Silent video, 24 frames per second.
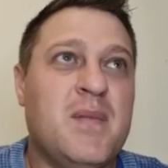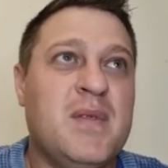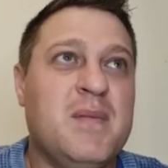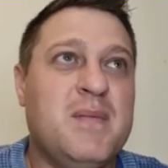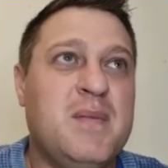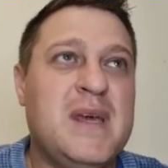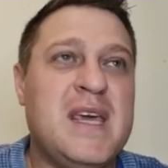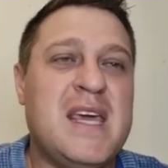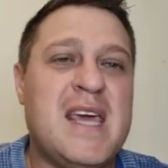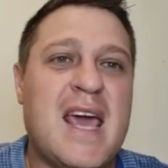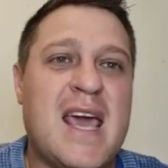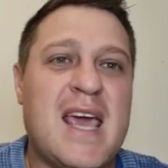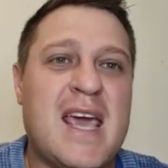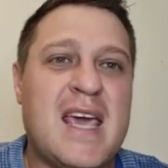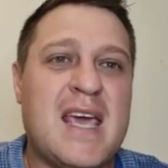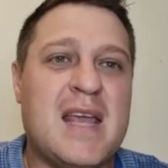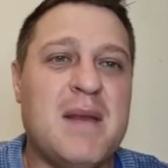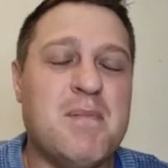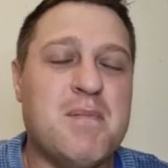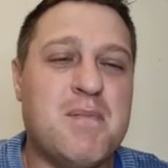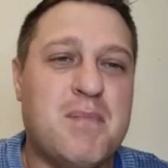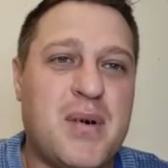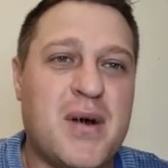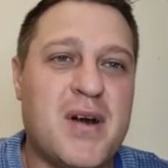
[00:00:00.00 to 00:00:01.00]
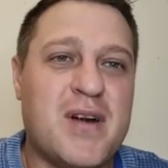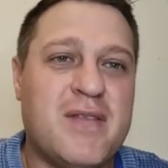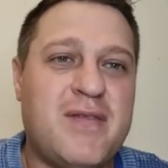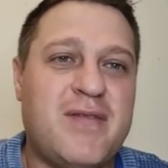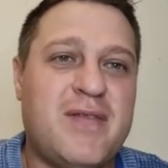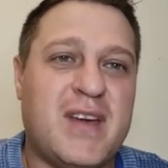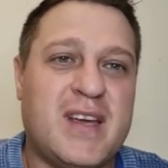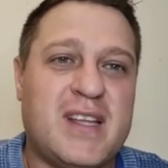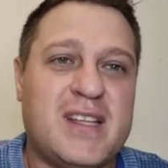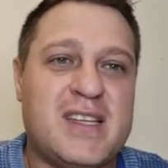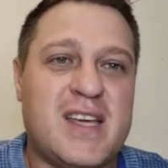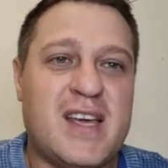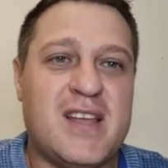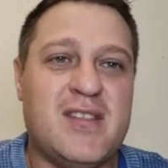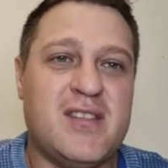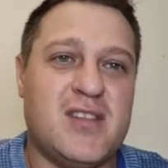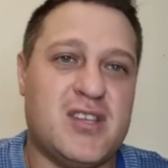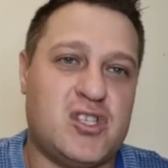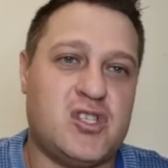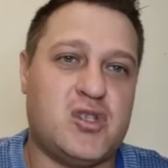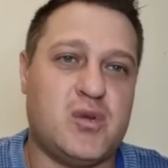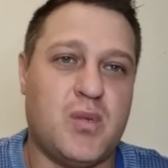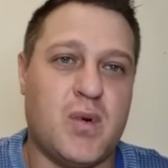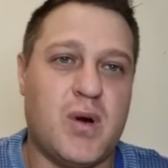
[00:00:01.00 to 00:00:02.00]
be imperfect in
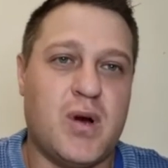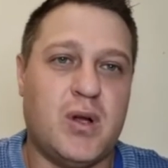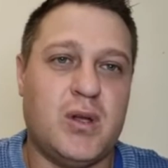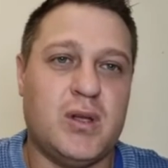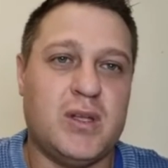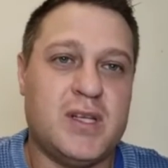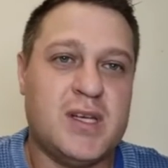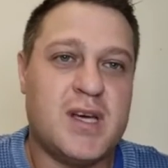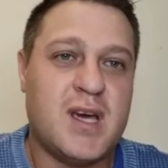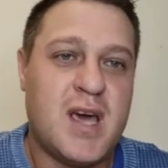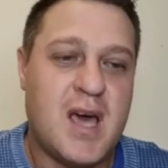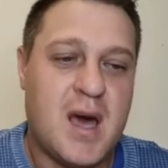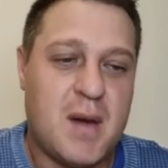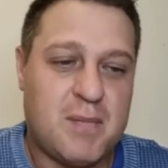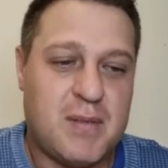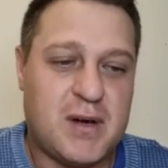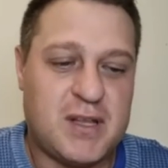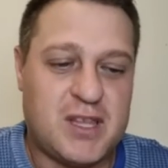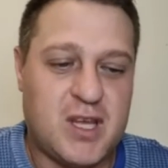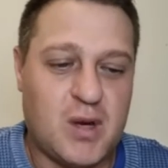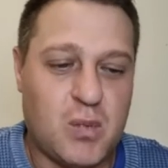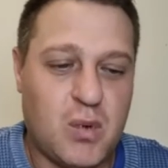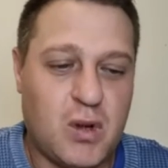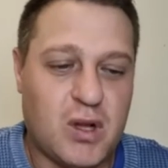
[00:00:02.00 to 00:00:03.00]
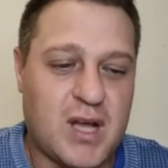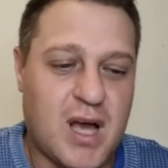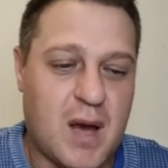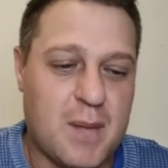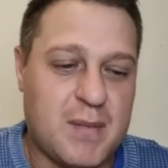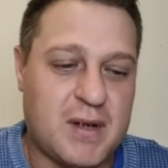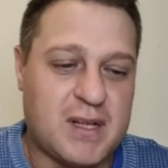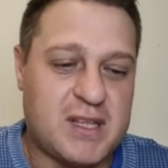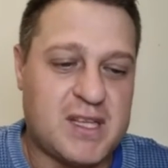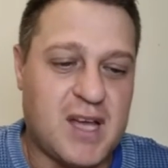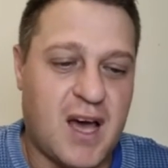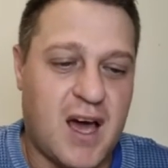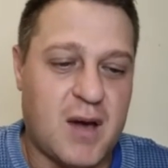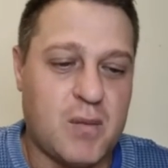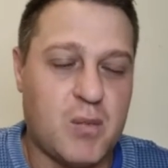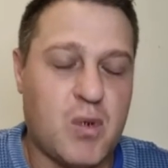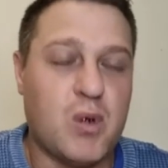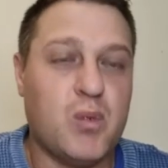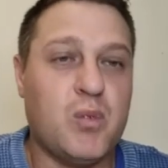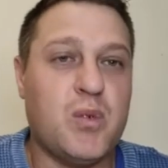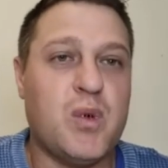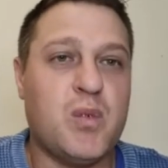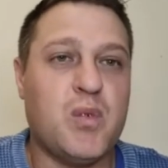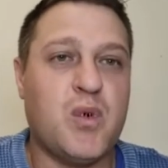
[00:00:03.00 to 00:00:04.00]
this world. But there will come a time
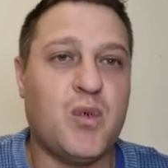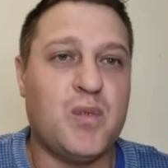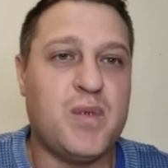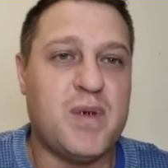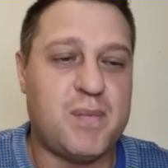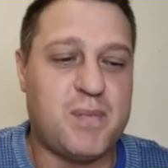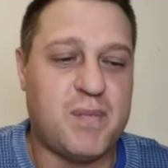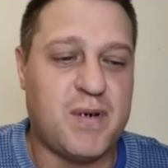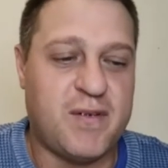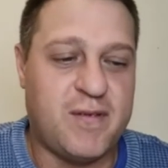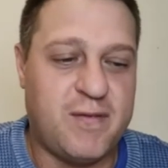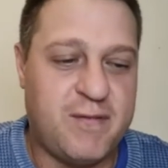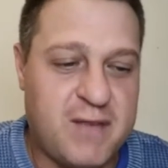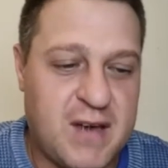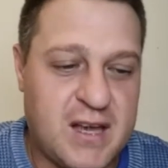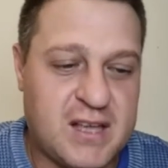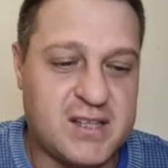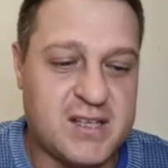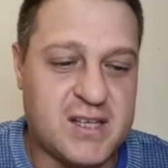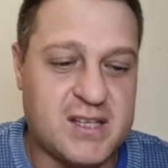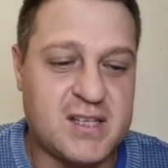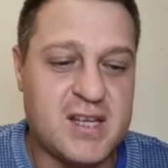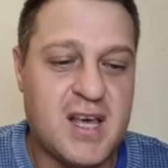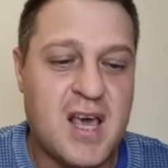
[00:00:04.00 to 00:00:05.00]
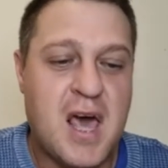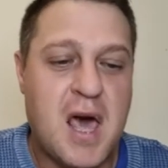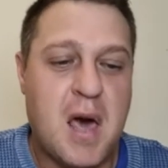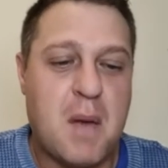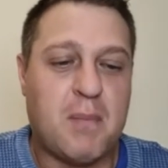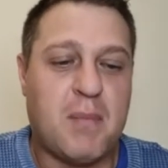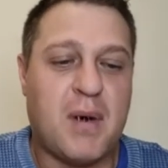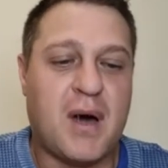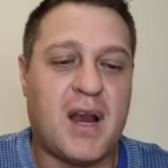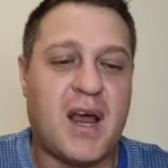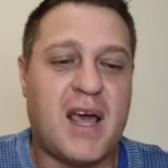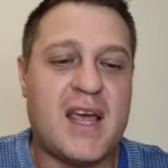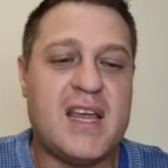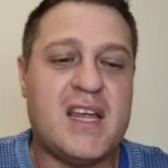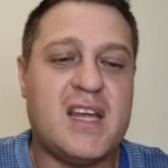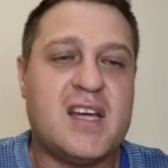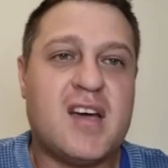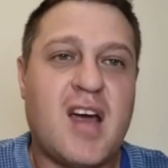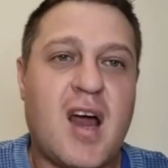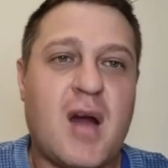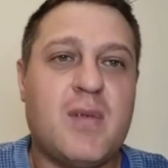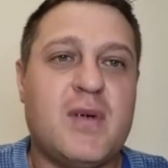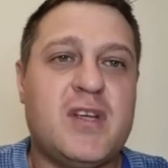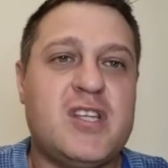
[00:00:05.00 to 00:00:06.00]
when we will be perfected. But I
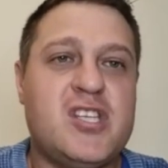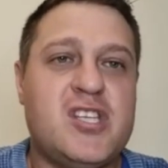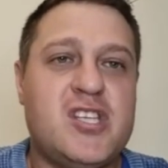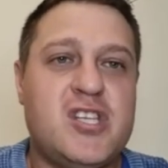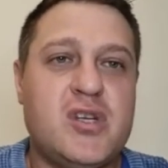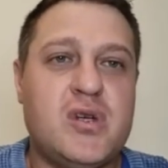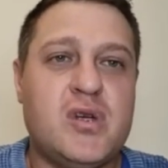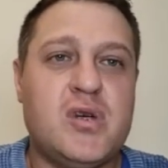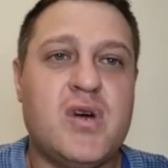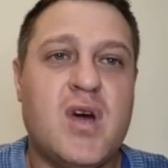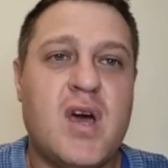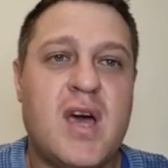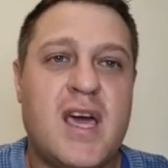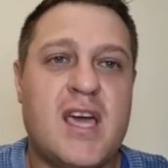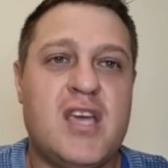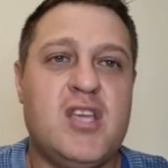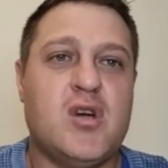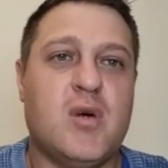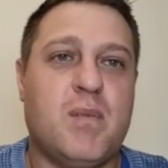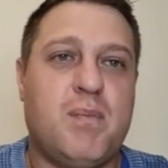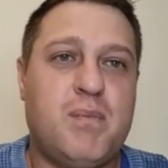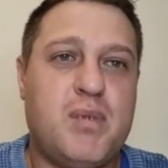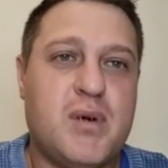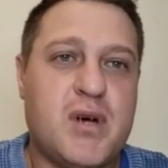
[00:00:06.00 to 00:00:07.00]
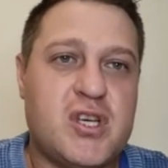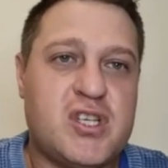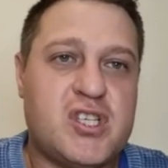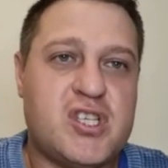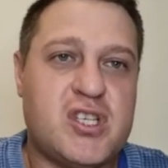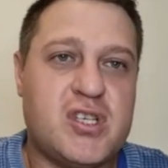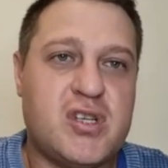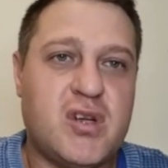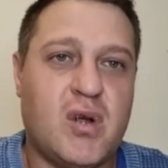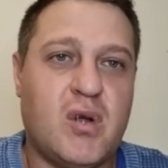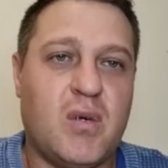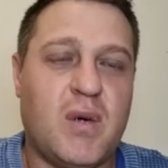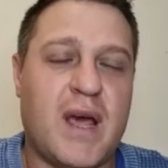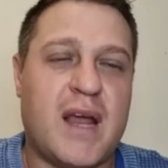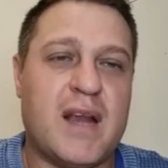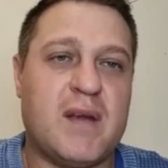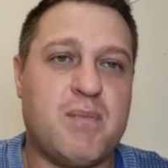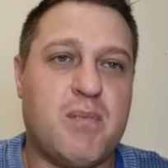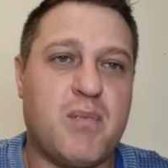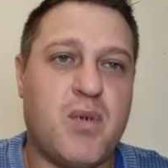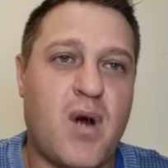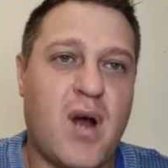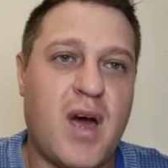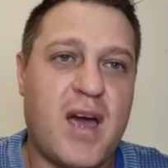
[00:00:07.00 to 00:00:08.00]
encourage you in your personal
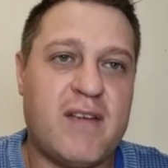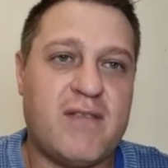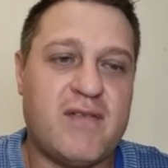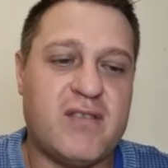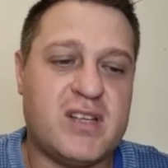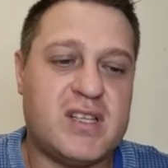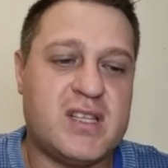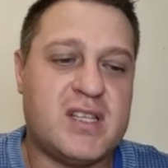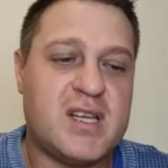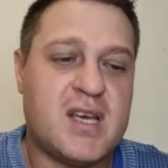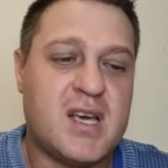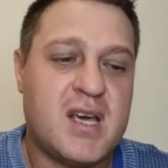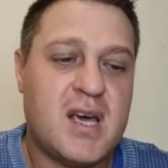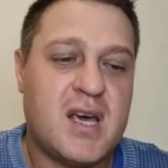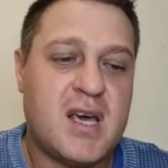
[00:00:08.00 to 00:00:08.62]
and private